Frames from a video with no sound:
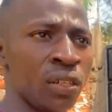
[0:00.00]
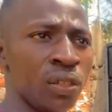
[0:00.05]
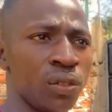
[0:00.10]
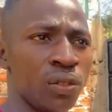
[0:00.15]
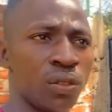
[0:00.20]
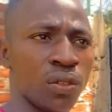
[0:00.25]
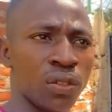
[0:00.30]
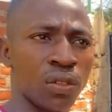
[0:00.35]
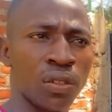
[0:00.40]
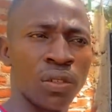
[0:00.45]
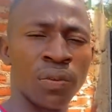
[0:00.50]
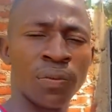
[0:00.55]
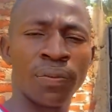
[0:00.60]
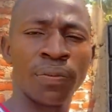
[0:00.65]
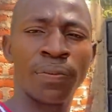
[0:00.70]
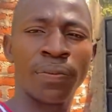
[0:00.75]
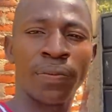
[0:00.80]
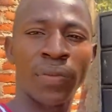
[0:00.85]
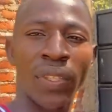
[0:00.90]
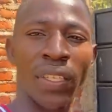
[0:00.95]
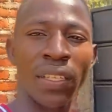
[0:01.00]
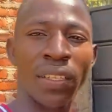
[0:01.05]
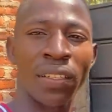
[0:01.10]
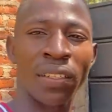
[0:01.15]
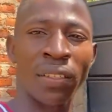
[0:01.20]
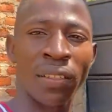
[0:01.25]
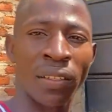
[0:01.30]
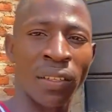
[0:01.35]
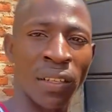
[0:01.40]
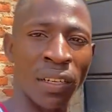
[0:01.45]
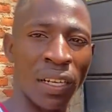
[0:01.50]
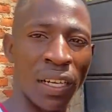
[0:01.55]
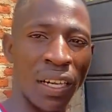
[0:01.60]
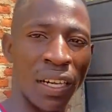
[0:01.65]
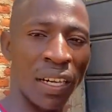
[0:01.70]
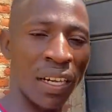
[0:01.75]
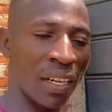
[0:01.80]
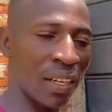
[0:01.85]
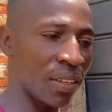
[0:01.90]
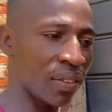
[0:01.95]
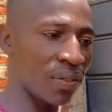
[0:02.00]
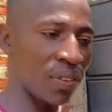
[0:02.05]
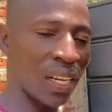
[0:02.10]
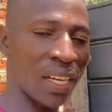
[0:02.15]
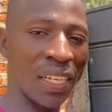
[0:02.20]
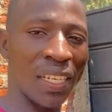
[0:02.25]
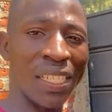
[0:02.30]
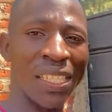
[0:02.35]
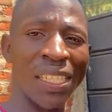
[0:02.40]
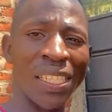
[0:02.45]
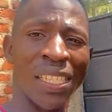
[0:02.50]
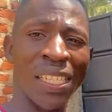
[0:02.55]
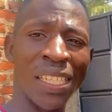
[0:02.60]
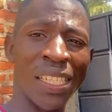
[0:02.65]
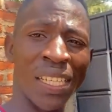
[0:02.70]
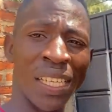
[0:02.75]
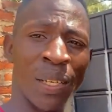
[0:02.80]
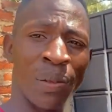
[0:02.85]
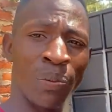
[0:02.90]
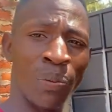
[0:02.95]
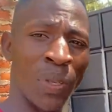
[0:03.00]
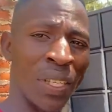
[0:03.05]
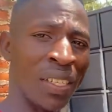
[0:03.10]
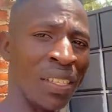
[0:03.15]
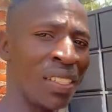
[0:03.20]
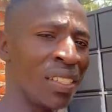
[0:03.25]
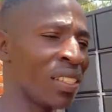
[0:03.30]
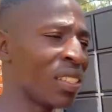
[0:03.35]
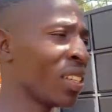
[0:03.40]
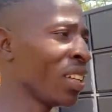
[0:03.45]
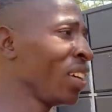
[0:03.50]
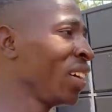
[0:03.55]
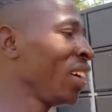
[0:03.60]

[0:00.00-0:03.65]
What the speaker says: You know? Yeah. I have an Instagram page.